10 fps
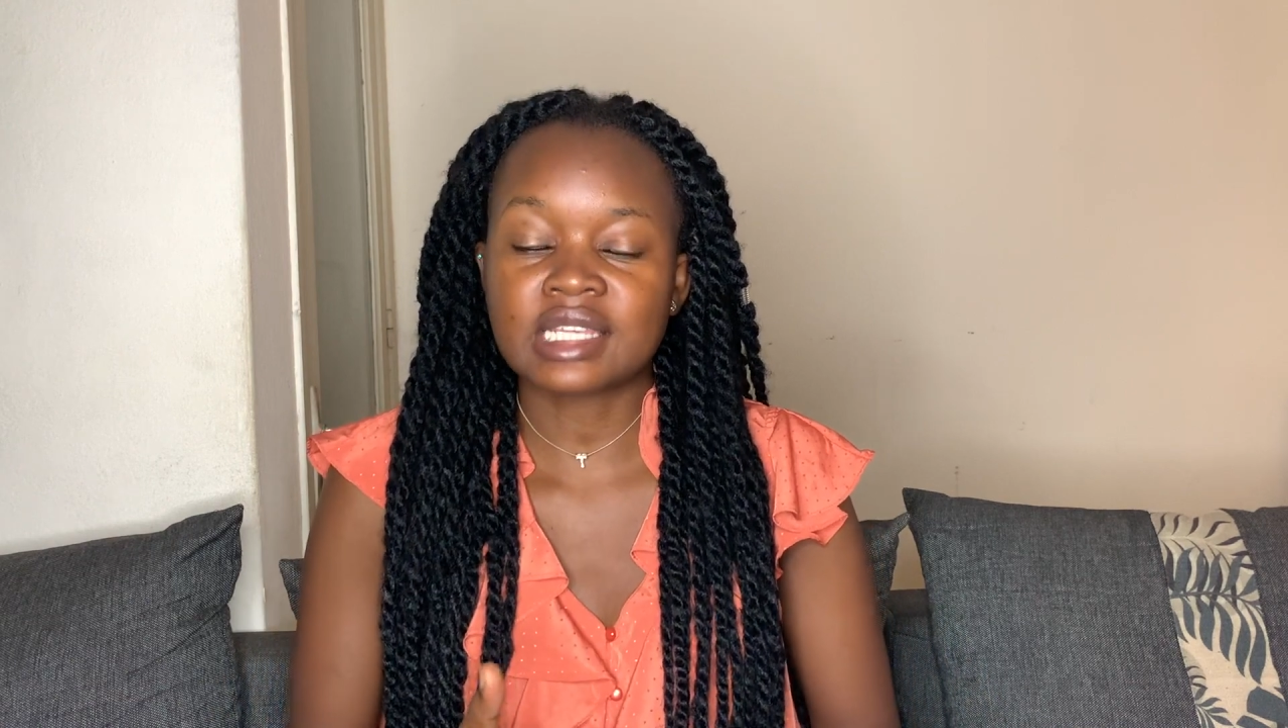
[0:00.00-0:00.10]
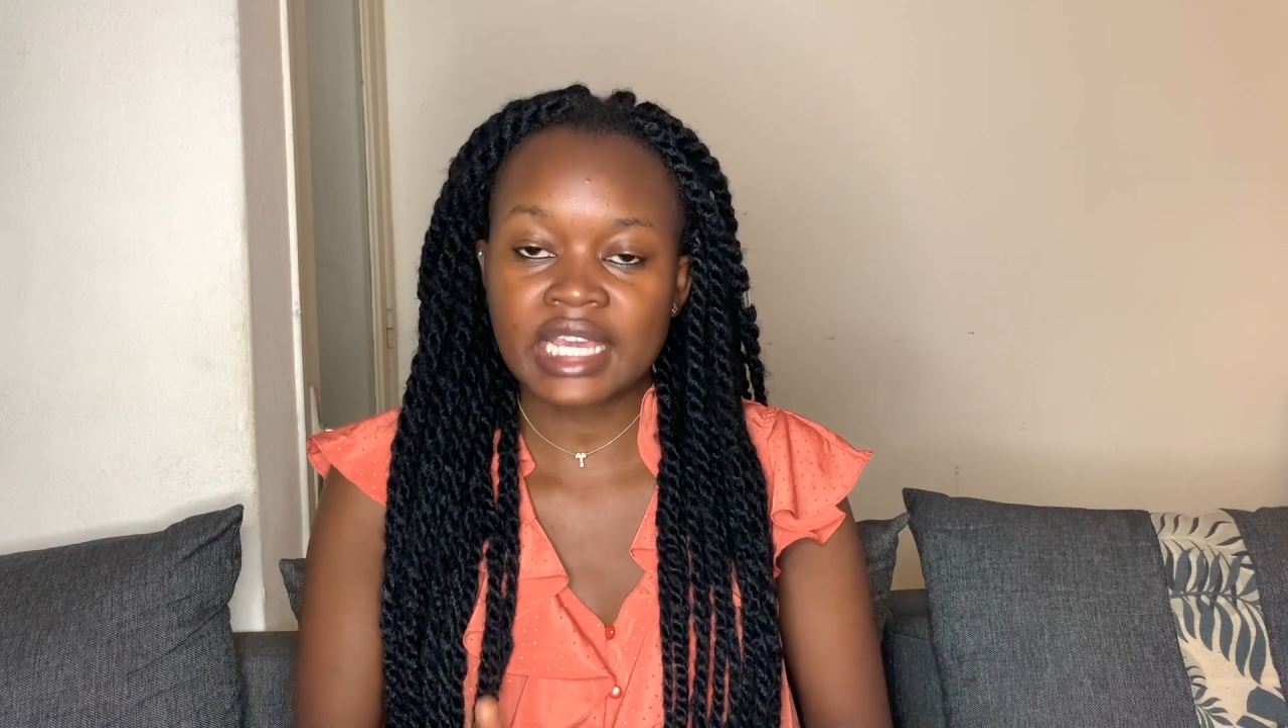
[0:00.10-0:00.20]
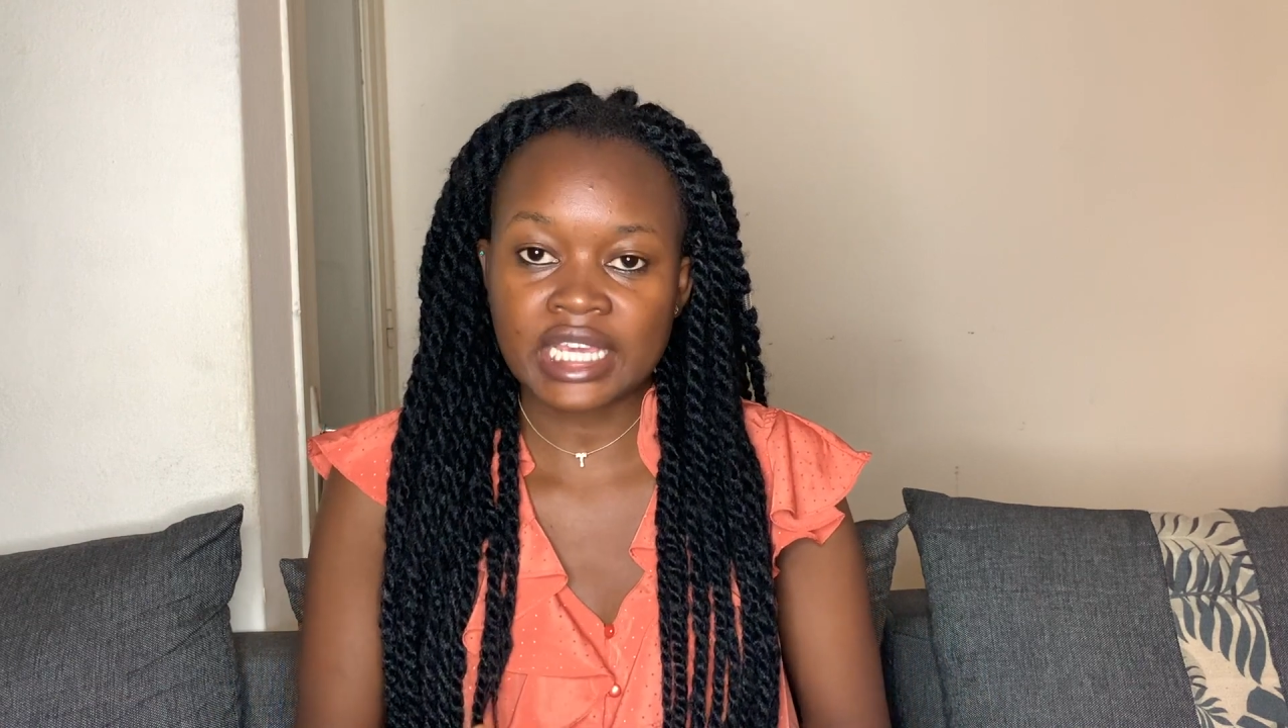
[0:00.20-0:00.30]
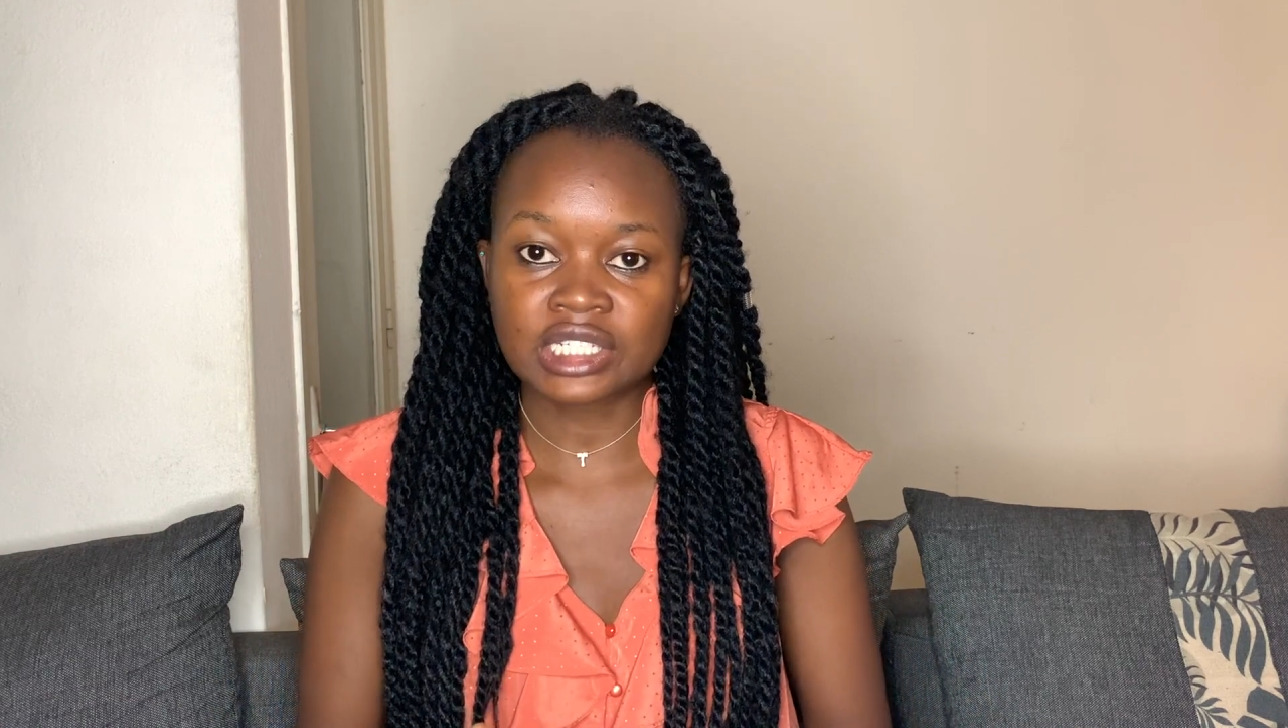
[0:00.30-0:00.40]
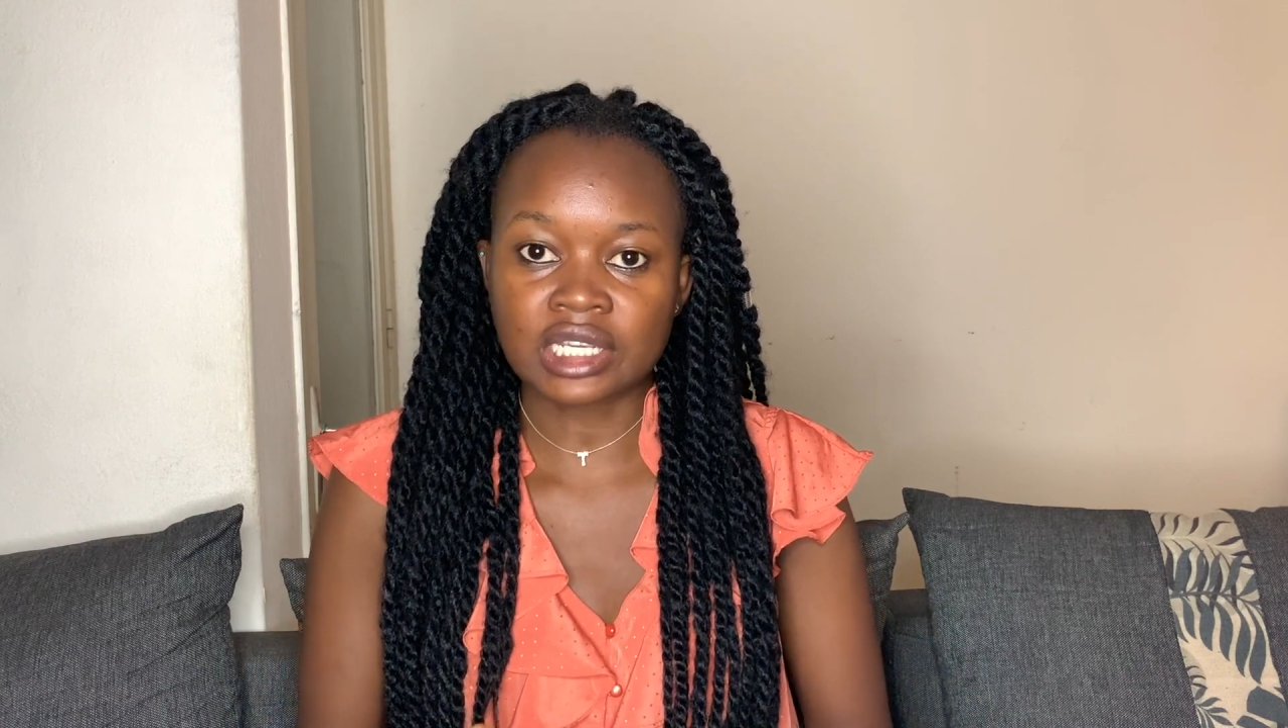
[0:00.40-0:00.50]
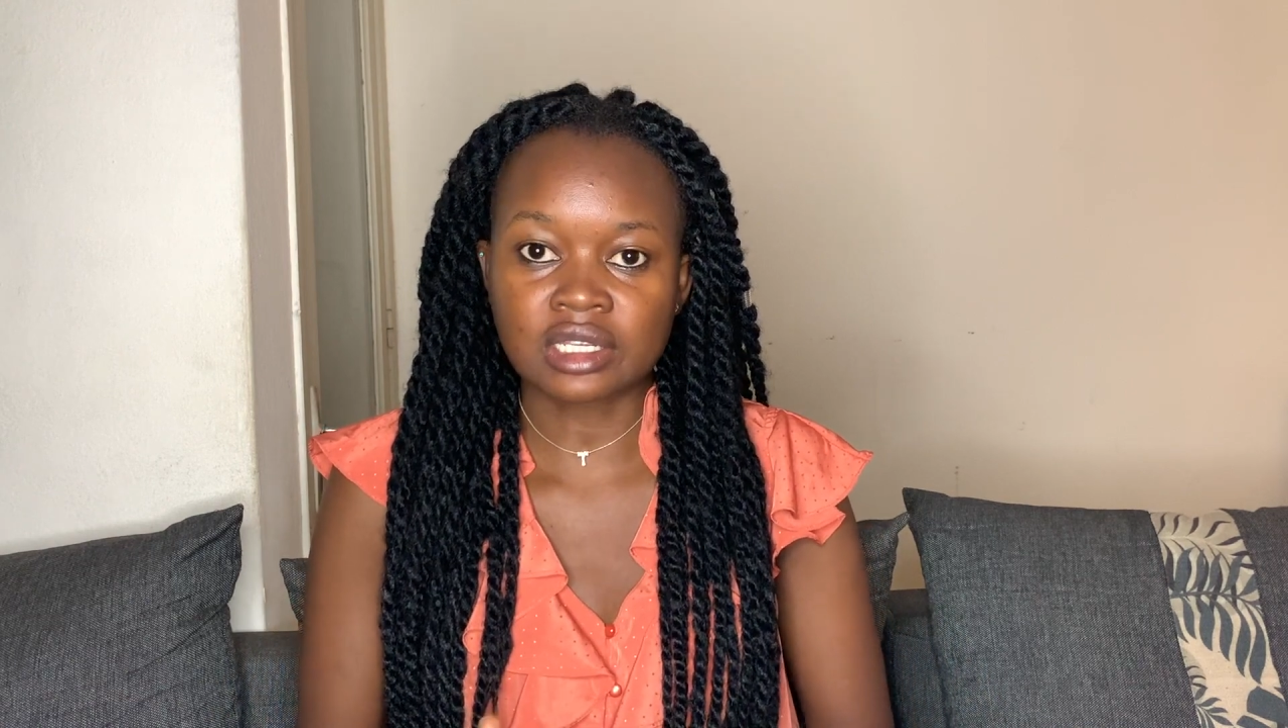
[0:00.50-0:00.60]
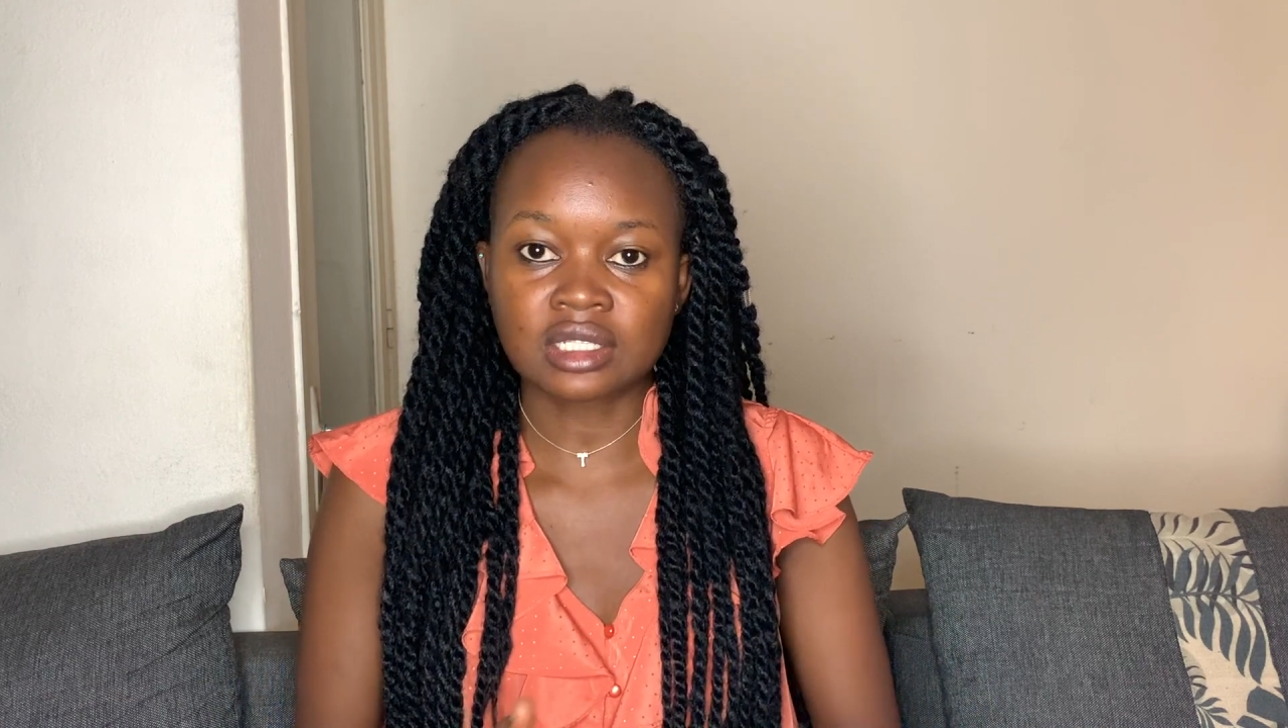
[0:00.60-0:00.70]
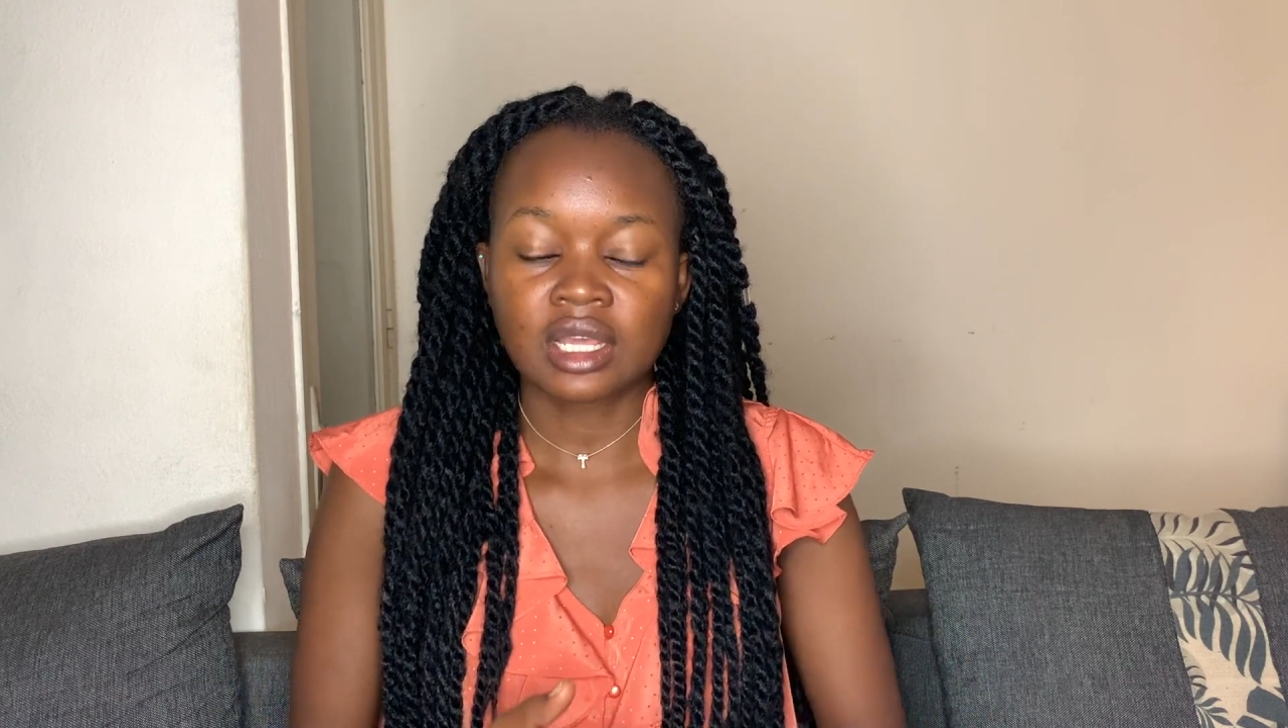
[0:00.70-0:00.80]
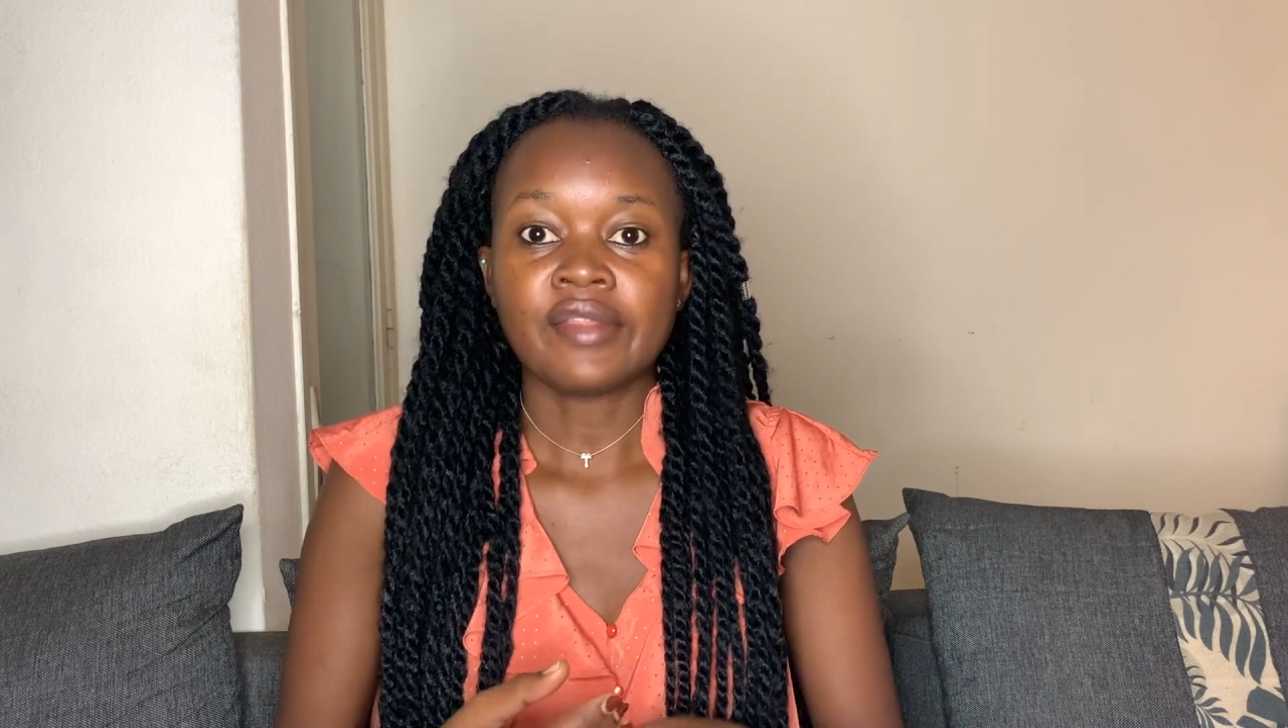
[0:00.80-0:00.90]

agent.